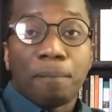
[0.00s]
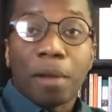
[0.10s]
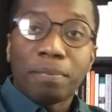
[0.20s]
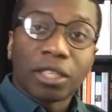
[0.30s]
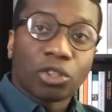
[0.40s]

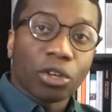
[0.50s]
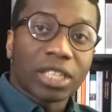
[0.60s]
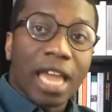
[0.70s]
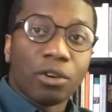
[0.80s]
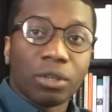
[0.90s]
Public
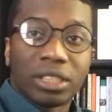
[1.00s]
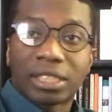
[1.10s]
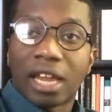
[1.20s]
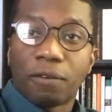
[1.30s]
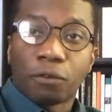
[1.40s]
choice, I know it's
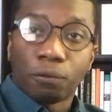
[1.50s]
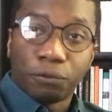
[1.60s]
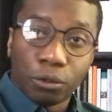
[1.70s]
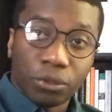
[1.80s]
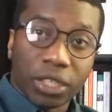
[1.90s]
kind of
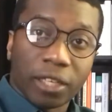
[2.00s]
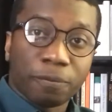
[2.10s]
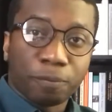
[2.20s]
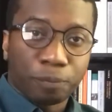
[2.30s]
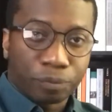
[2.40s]

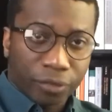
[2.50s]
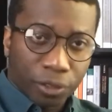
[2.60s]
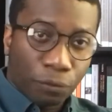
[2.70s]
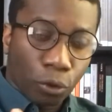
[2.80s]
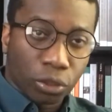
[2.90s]
confusing
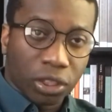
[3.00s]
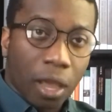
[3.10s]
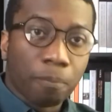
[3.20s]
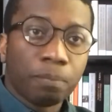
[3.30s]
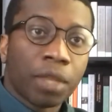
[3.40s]
for
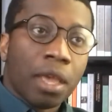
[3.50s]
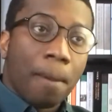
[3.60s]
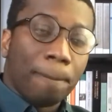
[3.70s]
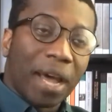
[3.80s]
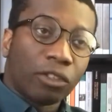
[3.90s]
some,
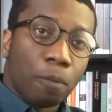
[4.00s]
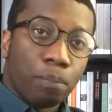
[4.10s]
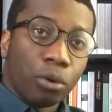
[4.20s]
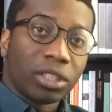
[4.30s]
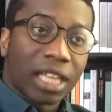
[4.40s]
but the
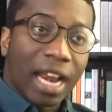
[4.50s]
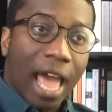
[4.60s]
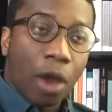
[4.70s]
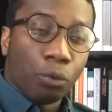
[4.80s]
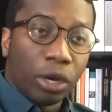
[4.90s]
books that
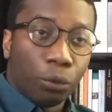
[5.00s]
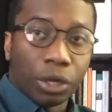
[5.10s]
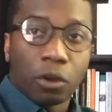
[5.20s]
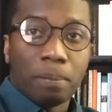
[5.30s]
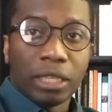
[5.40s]
I will
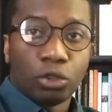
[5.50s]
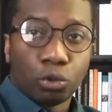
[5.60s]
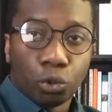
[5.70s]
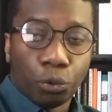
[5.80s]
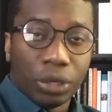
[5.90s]
recommend you
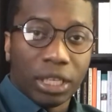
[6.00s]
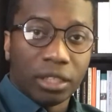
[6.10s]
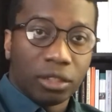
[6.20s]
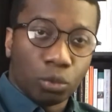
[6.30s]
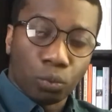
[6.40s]
to
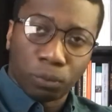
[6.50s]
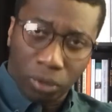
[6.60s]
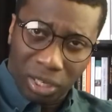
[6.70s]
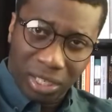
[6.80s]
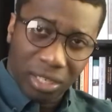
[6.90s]
read to
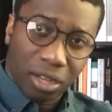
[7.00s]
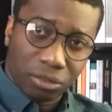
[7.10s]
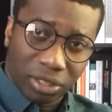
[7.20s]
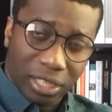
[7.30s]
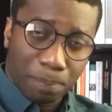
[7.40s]
clearly
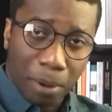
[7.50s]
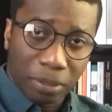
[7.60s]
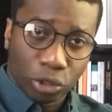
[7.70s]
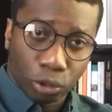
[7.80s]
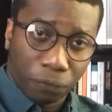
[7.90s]
understand
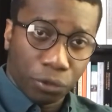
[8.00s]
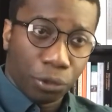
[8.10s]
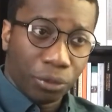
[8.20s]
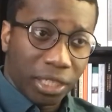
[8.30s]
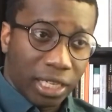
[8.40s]
public choice
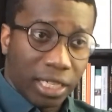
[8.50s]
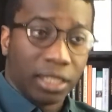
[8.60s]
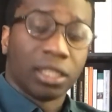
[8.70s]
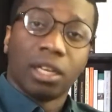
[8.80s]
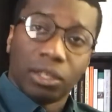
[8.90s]
theory
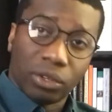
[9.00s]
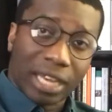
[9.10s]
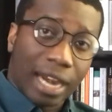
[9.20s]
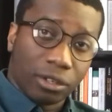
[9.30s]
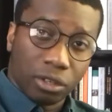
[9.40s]
is The
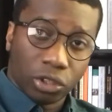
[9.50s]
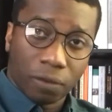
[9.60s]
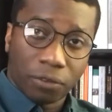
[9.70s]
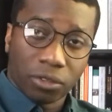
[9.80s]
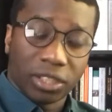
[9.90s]
Calculus
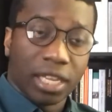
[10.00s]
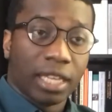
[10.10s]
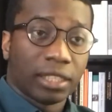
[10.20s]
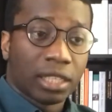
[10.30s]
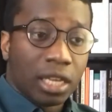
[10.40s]
of
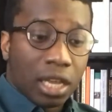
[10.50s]
Consent,